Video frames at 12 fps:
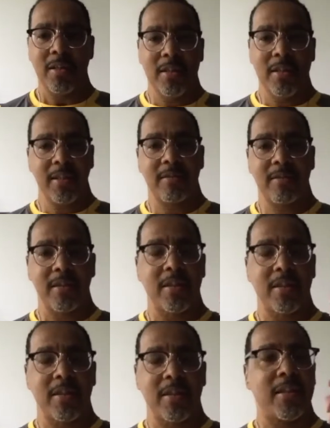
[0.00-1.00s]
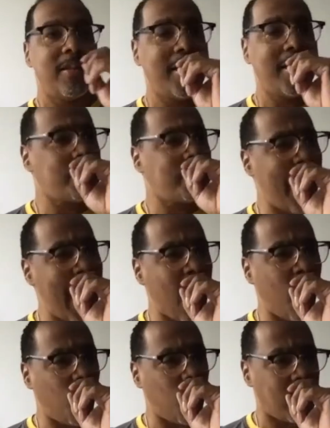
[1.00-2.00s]
This
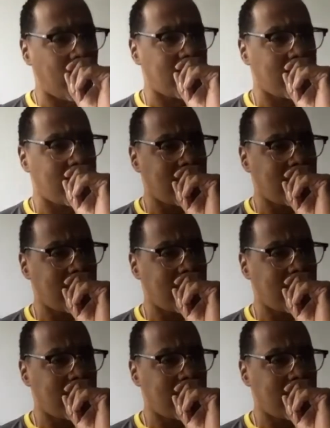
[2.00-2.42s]
power,